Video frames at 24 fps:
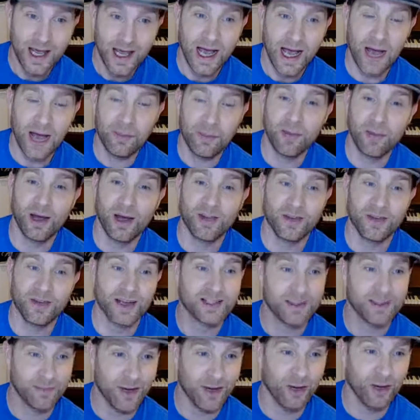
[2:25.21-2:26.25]
Happy birthday
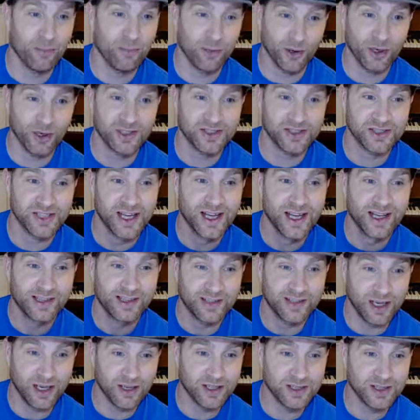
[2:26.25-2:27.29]
to Mel Brooks,
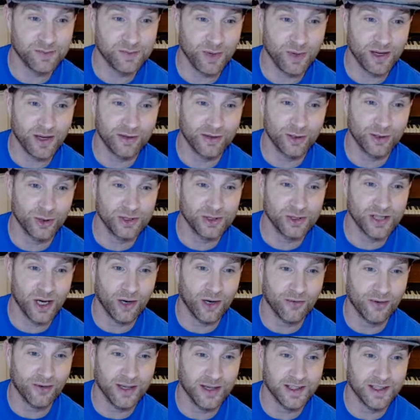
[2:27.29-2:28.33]
Duncan's brother-in-law's
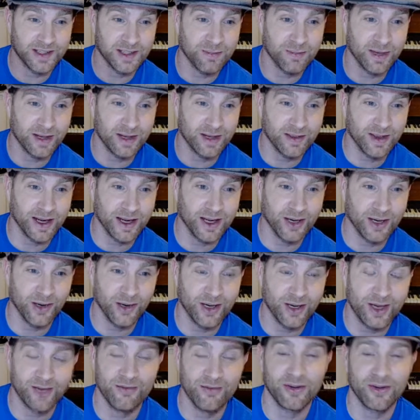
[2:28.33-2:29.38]
girlfriend, and a big thank you
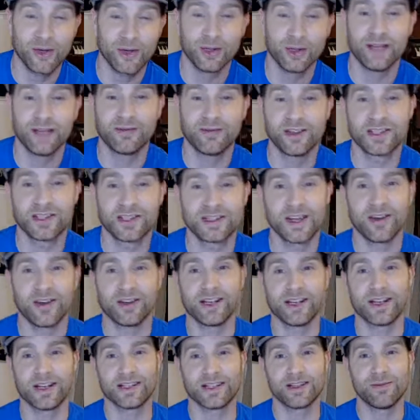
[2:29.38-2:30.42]
again for your lovely
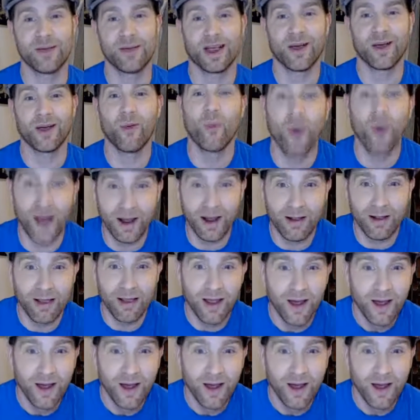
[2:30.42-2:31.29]
serenade to Megan. Well,